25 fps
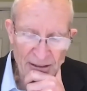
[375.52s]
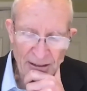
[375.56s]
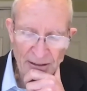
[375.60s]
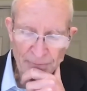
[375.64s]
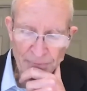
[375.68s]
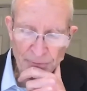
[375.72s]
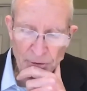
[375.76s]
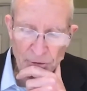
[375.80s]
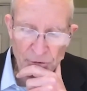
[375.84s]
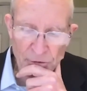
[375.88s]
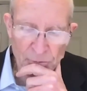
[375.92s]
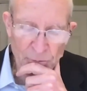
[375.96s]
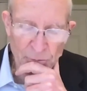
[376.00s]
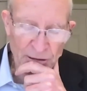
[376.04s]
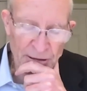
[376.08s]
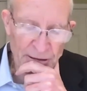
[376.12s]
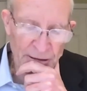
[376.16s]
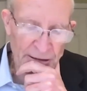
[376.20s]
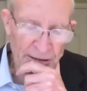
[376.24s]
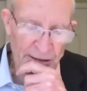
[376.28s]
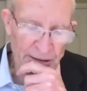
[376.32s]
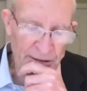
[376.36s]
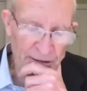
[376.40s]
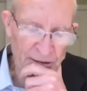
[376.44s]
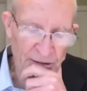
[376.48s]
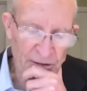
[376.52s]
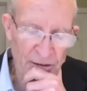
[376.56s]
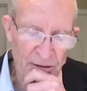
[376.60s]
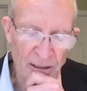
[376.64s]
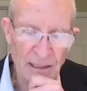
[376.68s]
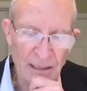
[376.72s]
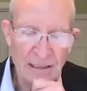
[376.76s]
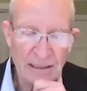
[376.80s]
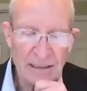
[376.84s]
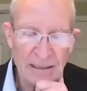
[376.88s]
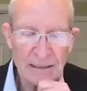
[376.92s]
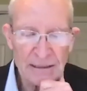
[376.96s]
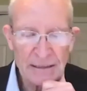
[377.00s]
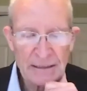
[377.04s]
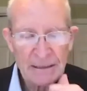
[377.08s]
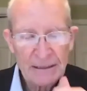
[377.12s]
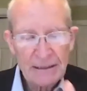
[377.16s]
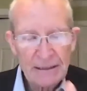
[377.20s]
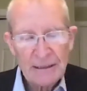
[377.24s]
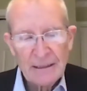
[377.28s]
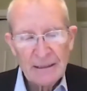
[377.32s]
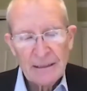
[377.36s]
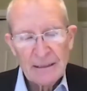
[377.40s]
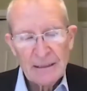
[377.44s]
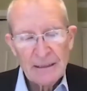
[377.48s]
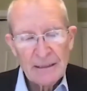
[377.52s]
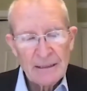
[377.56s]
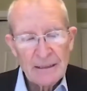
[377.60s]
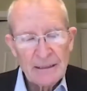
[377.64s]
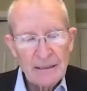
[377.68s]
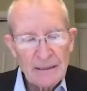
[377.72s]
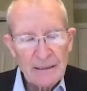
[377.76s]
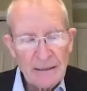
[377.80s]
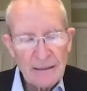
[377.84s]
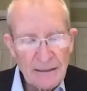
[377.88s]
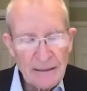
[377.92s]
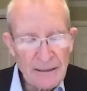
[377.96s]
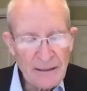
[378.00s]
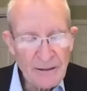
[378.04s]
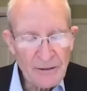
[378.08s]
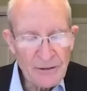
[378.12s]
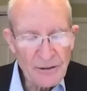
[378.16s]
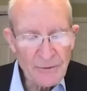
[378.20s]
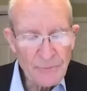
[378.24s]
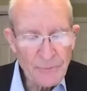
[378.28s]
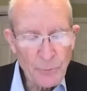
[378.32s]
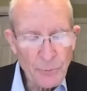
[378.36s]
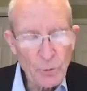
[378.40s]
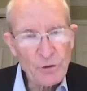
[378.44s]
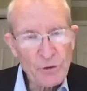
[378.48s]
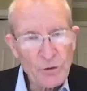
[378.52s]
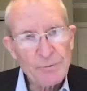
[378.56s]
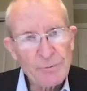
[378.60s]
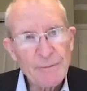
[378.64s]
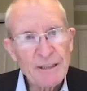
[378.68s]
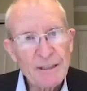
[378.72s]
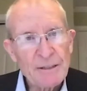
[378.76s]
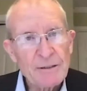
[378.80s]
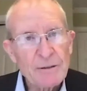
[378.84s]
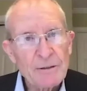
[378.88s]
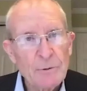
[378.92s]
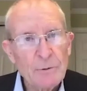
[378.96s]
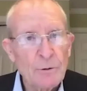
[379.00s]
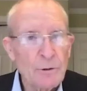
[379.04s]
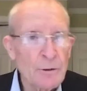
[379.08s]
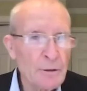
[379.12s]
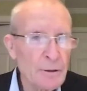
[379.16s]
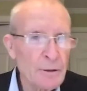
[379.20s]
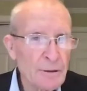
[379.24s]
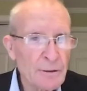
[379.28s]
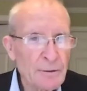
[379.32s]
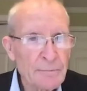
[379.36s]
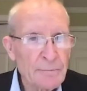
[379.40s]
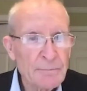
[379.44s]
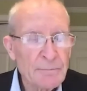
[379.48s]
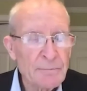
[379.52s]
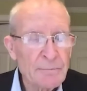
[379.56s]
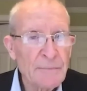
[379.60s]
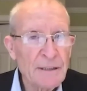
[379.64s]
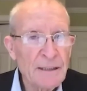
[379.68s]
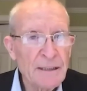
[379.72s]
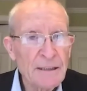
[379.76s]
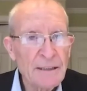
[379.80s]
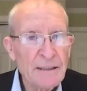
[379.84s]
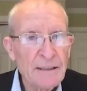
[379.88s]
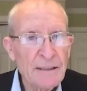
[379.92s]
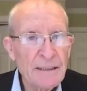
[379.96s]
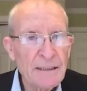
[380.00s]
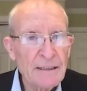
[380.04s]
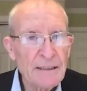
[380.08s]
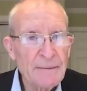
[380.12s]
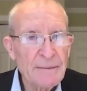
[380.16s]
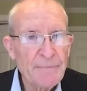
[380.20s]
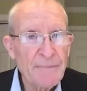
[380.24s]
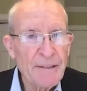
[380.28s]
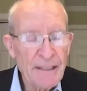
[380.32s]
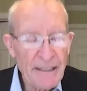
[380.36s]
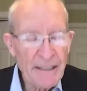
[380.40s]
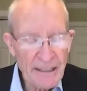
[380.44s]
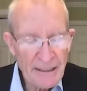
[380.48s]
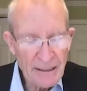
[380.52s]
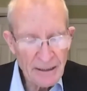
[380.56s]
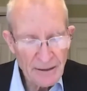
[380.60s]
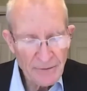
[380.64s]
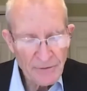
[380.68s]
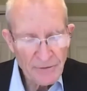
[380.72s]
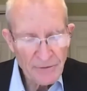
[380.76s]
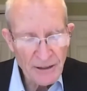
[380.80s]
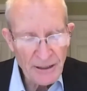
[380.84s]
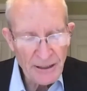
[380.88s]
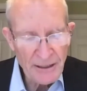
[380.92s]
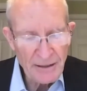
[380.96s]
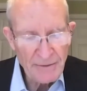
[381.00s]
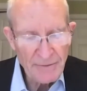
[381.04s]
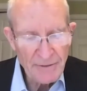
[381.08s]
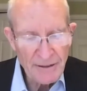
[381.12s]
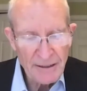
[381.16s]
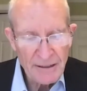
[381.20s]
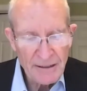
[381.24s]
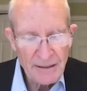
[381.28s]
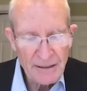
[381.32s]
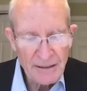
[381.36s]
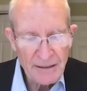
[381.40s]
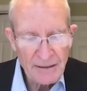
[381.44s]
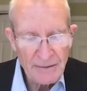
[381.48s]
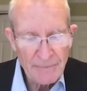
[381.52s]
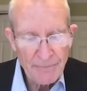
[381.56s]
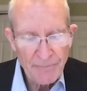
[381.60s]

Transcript: first one is uh, is enforcement or the uh, the negative side of it. Uh,